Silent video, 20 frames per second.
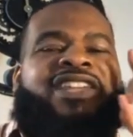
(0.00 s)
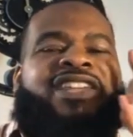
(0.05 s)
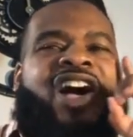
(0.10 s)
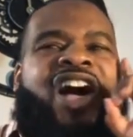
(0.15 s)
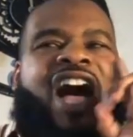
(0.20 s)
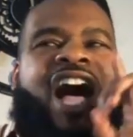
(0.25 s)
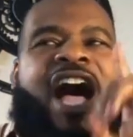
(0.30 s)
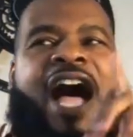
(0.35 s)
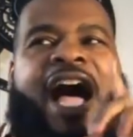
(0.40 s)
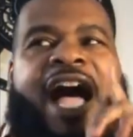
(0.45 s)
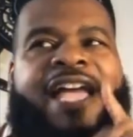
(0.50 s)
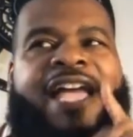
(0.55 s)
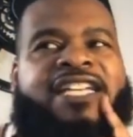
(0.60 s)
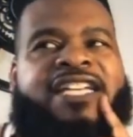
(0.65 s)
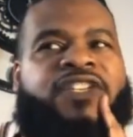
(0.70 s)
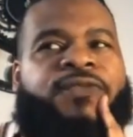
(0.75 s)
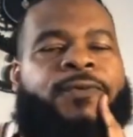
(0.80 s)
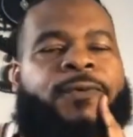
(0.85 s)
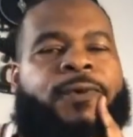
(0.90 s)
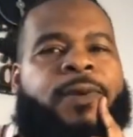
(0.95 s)
The
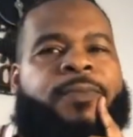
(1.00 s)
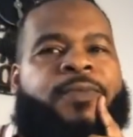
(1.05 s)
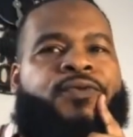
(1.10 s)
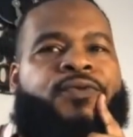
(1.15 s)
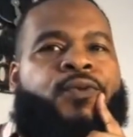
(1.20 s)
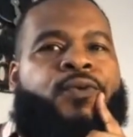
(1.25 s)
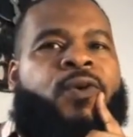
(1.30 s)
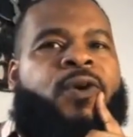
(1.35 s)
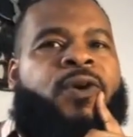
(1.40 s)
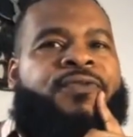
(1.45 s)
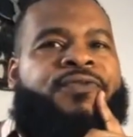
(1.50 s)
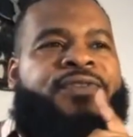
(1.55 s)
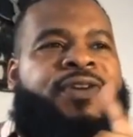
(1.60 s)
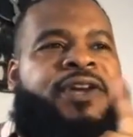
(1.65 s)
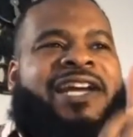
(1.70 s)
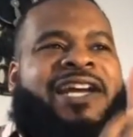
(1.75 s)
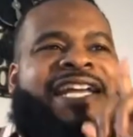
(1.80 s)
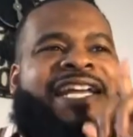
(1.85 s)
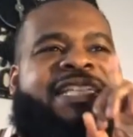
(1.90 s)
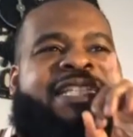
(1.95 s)
highest form of
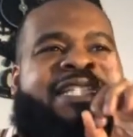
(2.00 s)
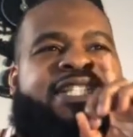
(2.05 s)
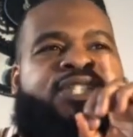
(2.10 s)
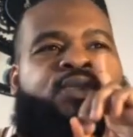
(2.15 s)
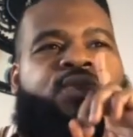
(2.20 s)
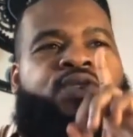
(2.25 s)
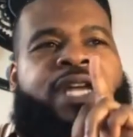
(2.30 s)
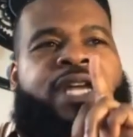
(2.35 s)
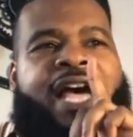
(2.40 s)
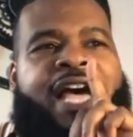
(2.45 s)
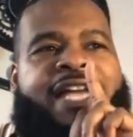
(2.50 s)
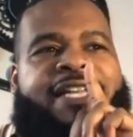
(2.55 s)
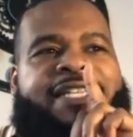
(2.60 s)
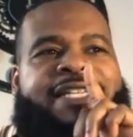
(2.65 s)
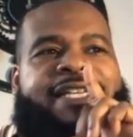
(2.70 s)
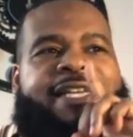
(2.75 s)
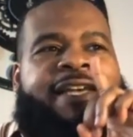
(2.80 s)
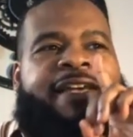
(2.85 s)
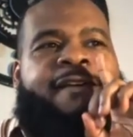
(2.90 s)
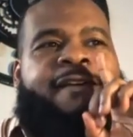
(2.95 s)
warfare is to
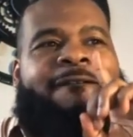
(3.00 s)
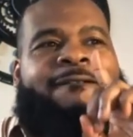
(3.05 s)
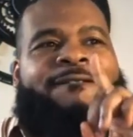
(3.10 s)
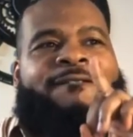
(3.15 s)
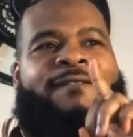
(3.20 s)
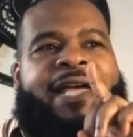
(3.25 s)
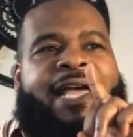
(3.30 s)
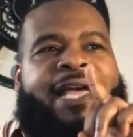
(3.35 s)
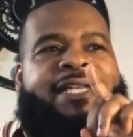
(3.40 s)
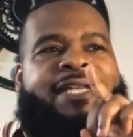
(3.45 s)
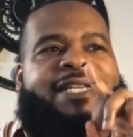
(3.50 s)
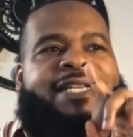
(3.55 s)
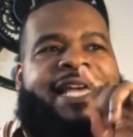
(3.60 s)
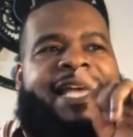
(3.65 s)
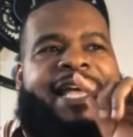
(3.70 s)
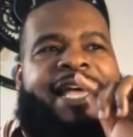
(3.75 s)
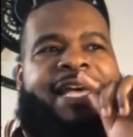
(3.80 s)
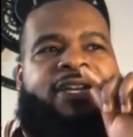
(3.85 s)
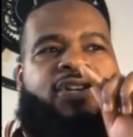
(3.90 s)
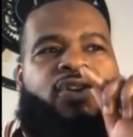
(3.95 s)
not fight
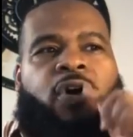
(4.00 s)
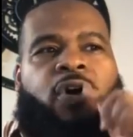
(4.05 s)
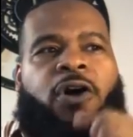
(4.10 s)
at